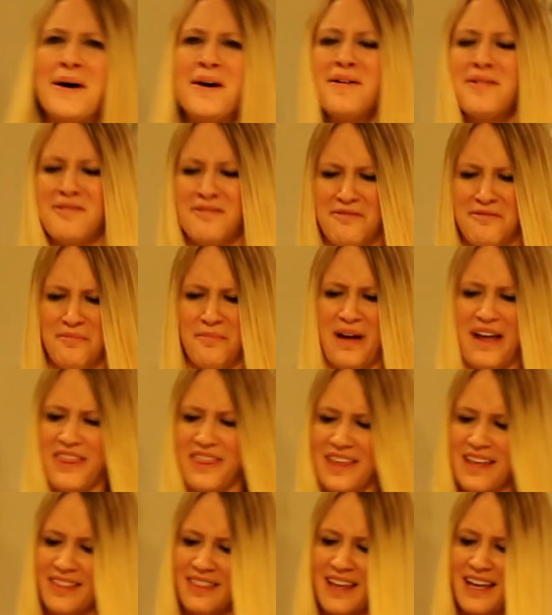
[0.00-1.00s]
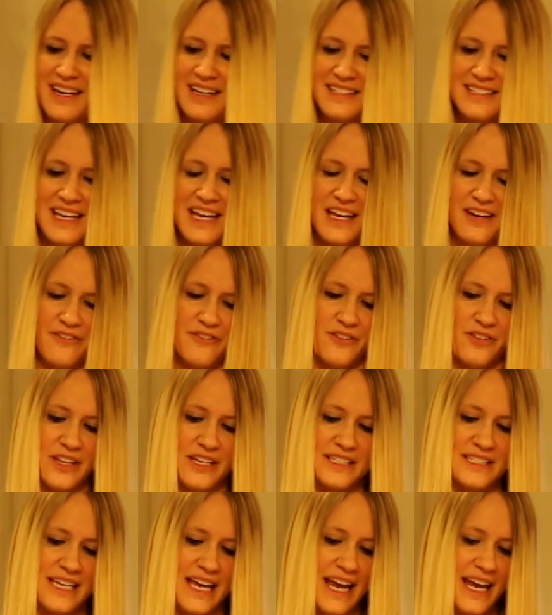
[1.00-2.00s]
boom. I think that is it for the
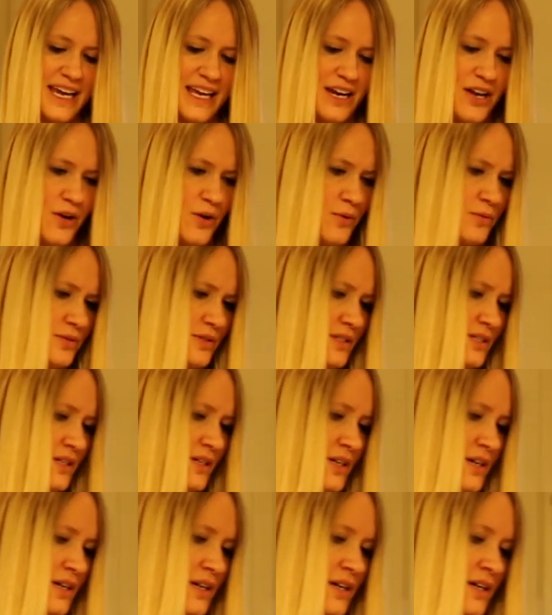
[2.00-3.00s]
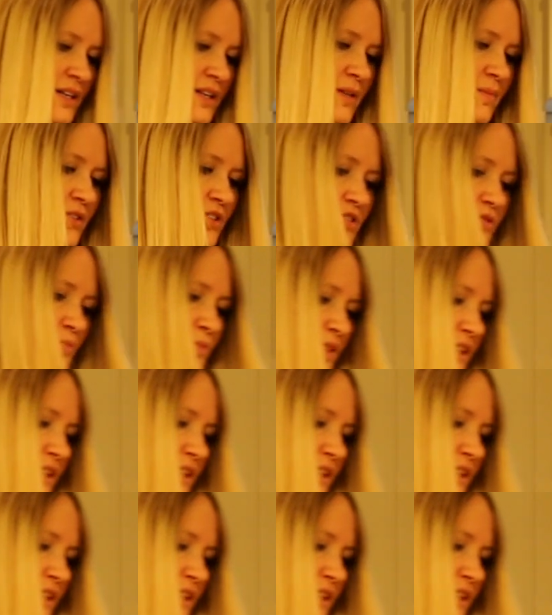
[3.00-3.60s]
potatoes. Let me just